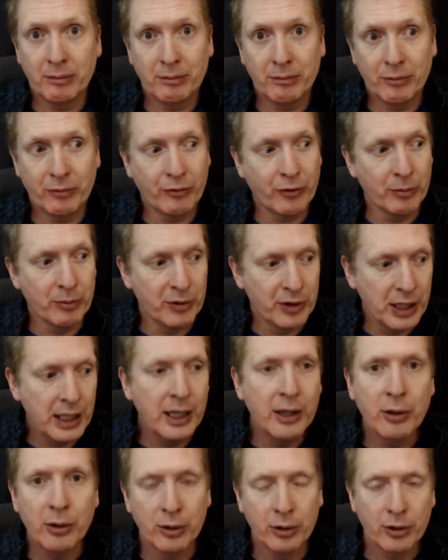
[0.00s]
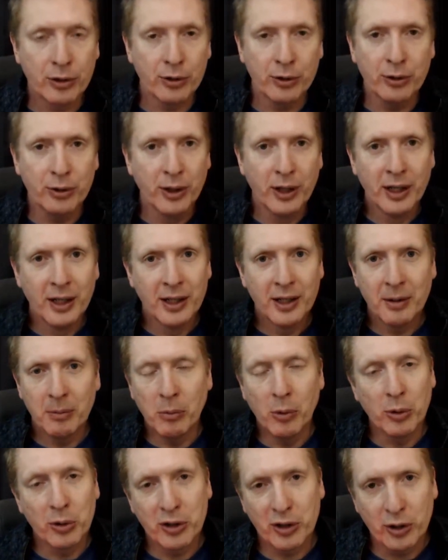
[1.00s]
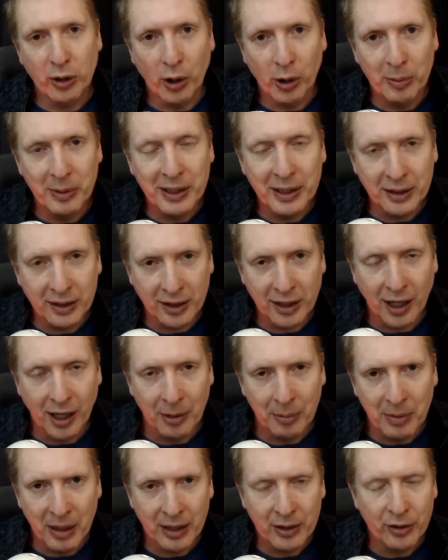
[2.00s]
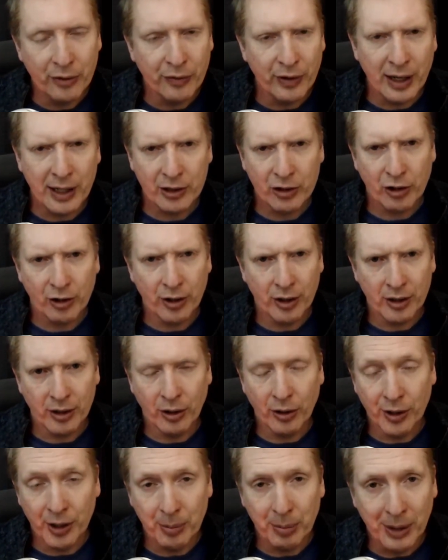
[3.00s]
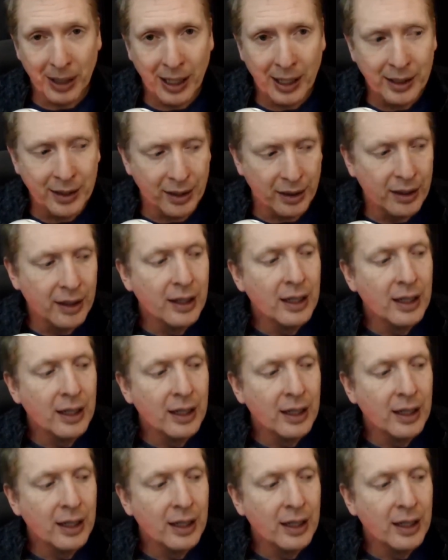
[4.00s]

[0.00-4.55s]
from zero to most dominant car manufacturer on the planet.